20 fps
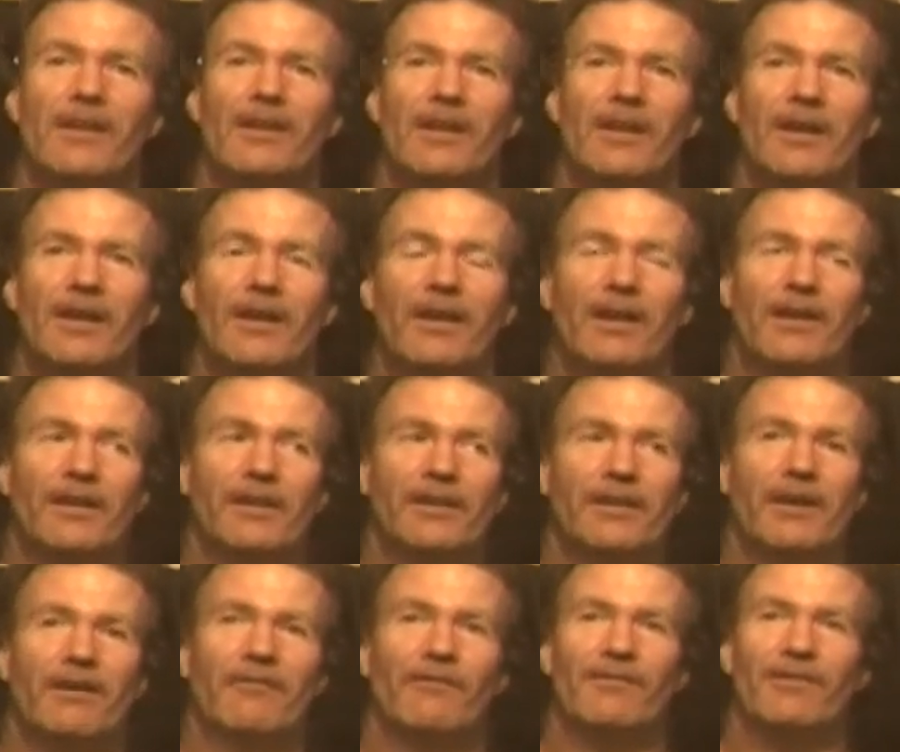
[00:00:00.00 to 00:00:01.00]
It
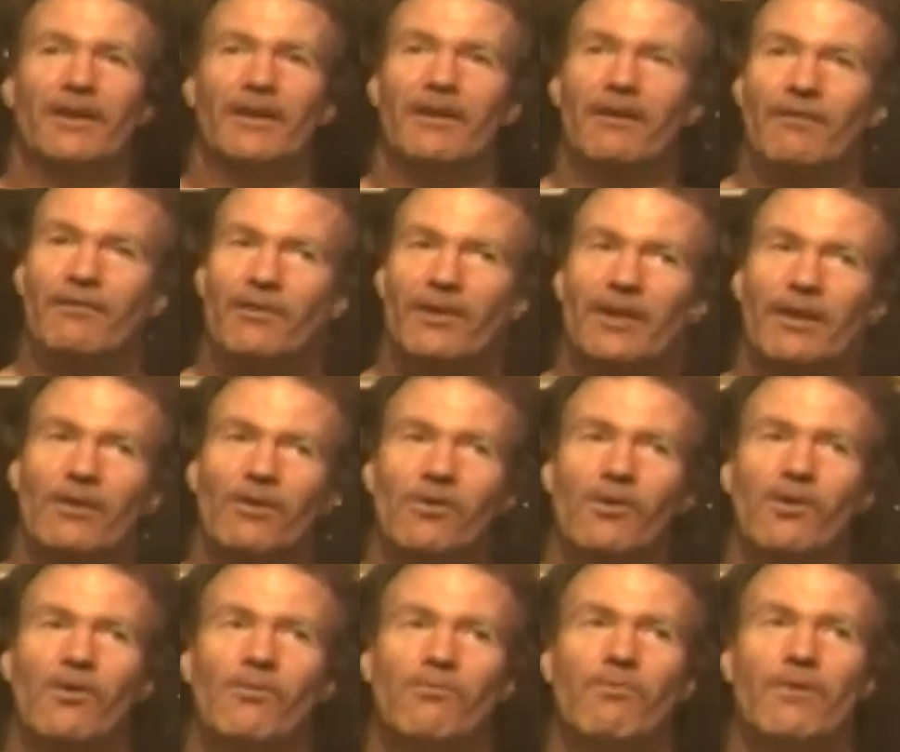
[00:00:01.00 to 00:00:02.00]
was like a
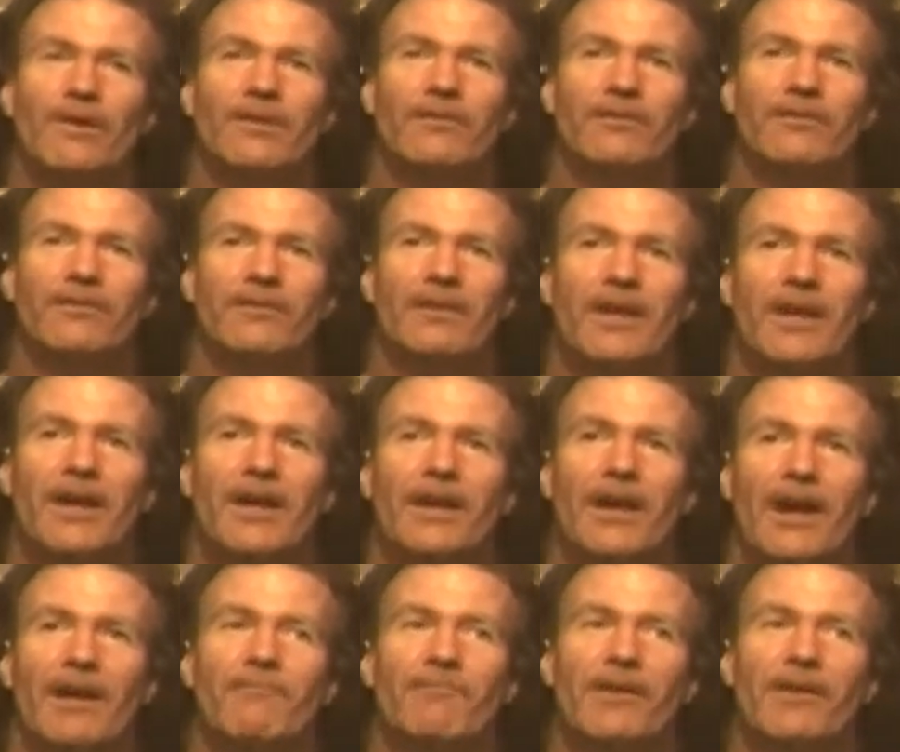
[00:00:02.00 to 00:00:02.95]
cold winter's day.